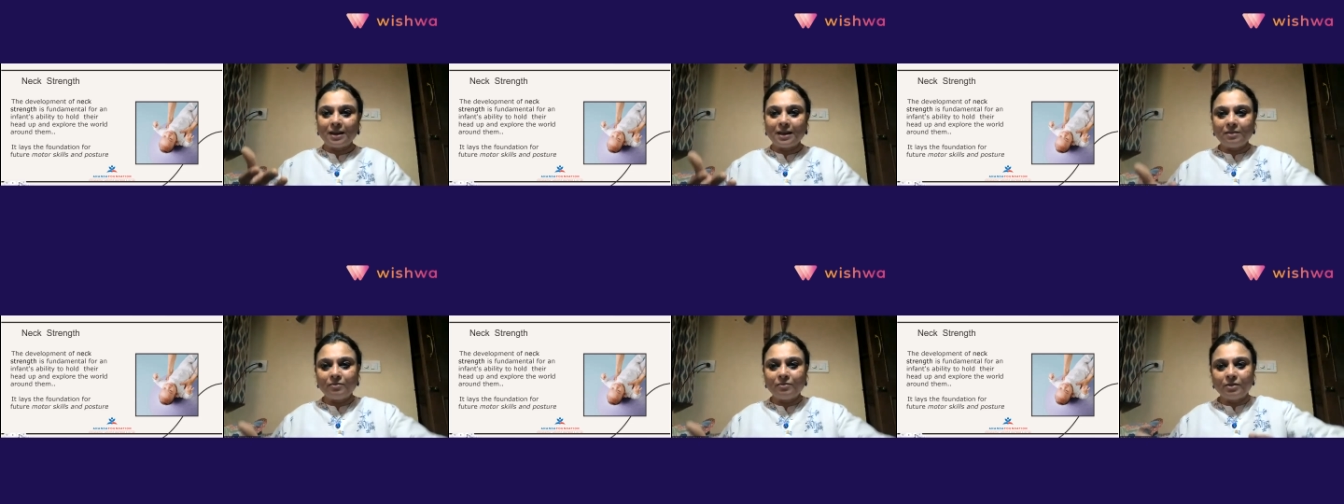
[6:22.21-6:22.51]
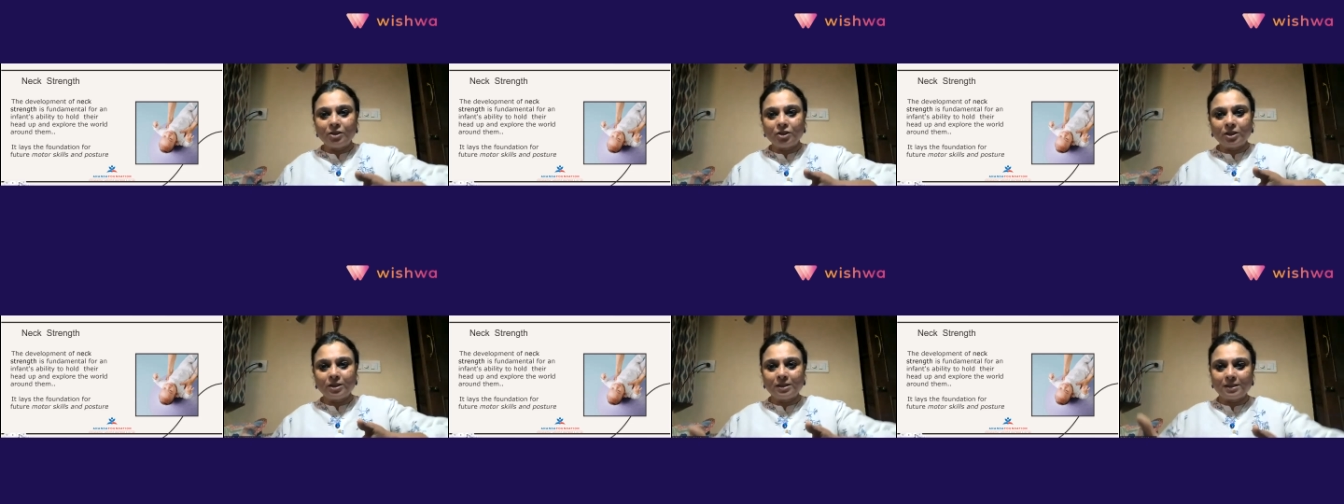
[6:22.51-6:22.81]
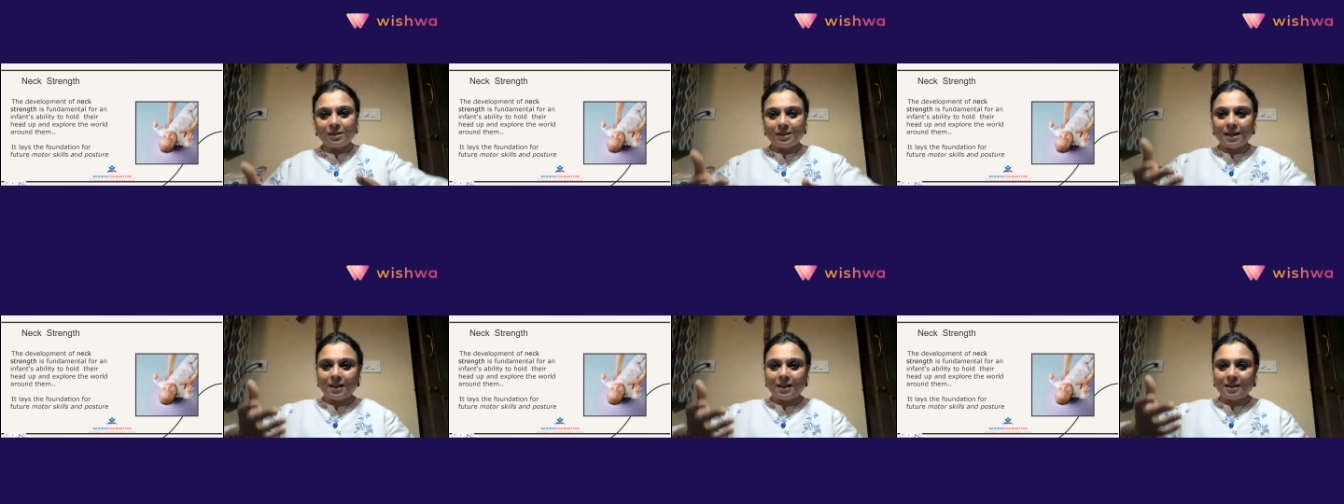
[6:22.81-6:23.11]
it will
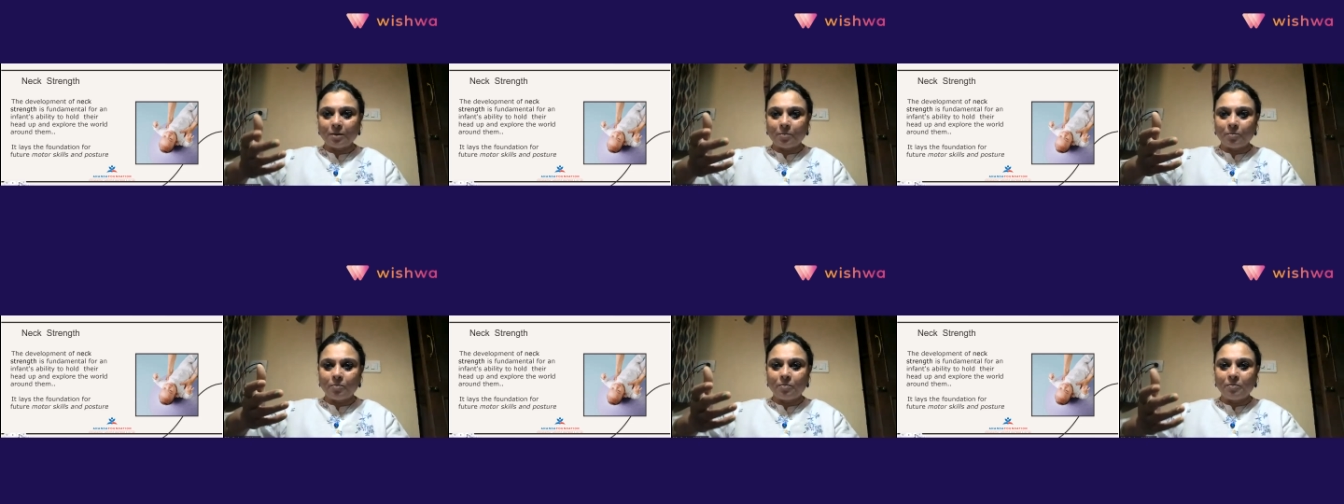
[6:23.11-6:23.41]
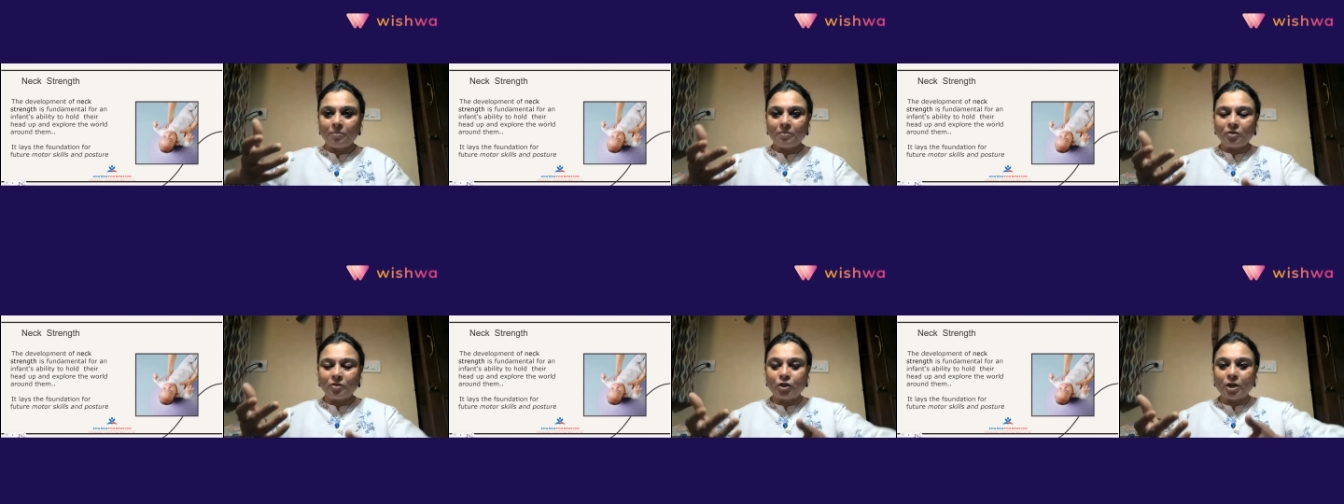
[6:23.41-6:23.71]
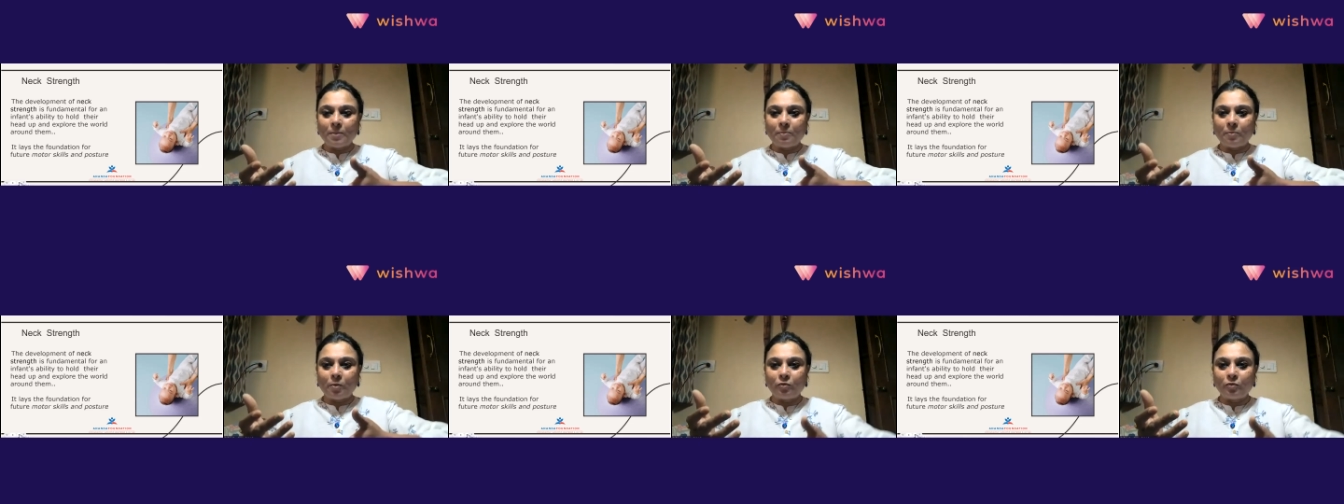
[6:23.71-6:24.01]
just take the
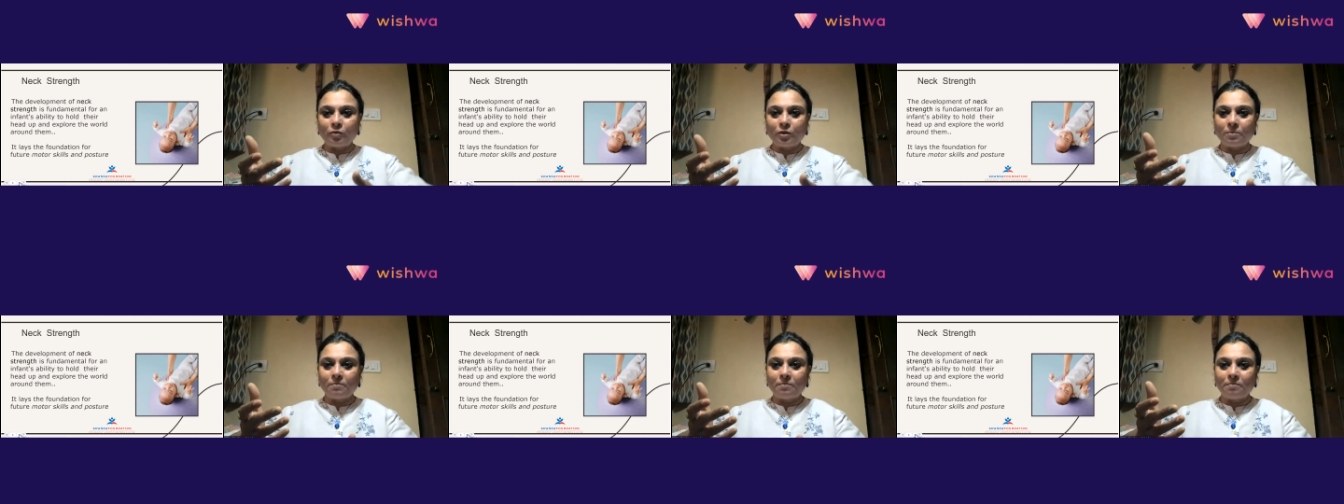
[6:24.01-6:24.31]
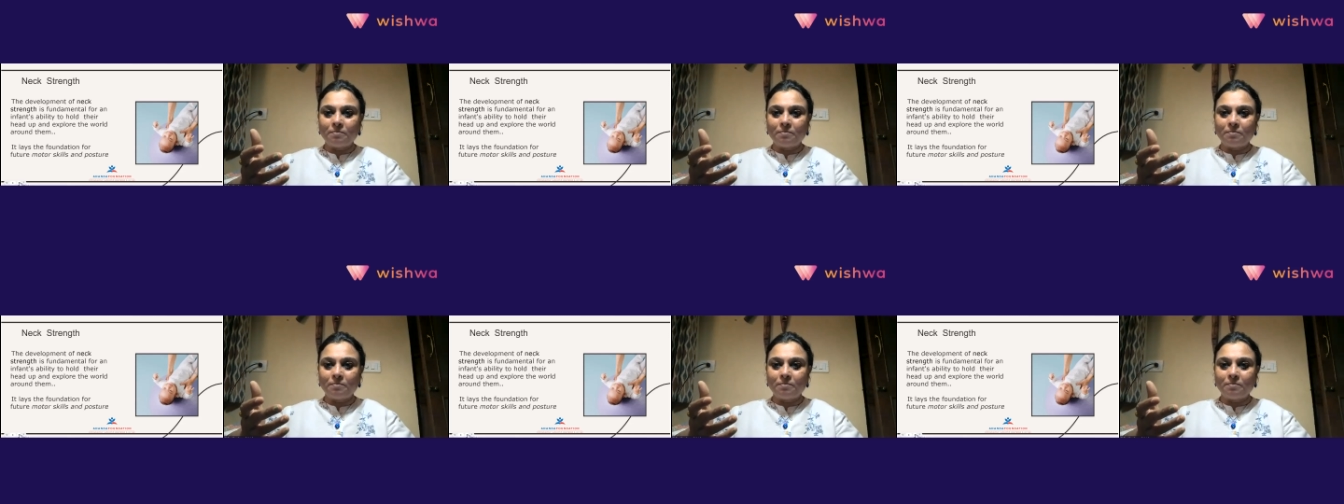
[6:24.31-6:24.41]
shape of the